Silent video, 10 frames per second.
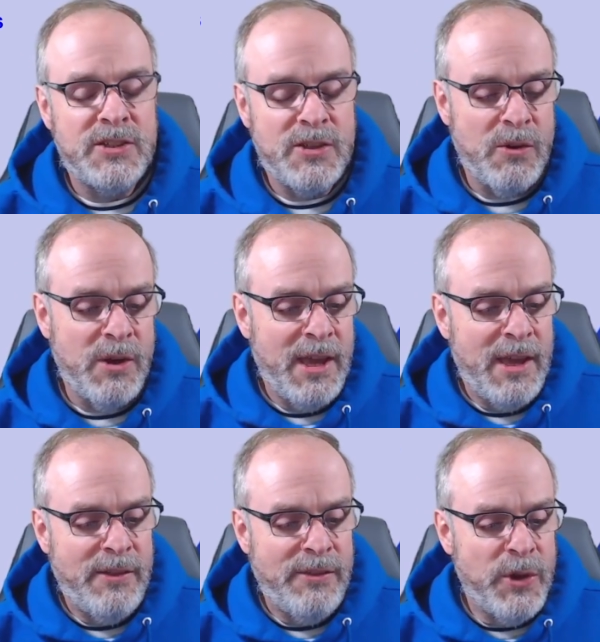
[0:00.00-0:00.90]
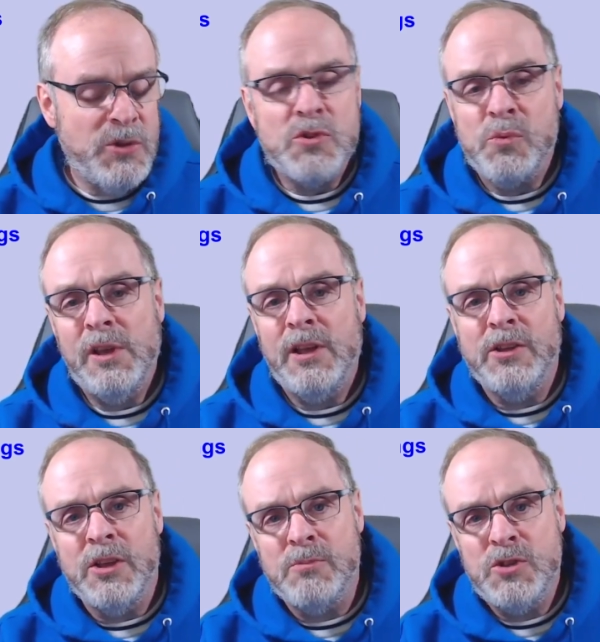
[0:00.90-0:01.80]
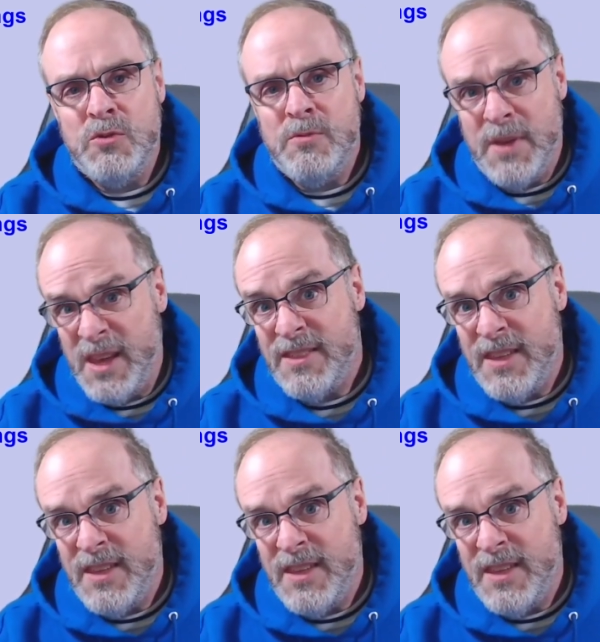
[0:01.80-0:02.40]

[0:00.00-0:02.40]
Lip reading: So those are really only the two big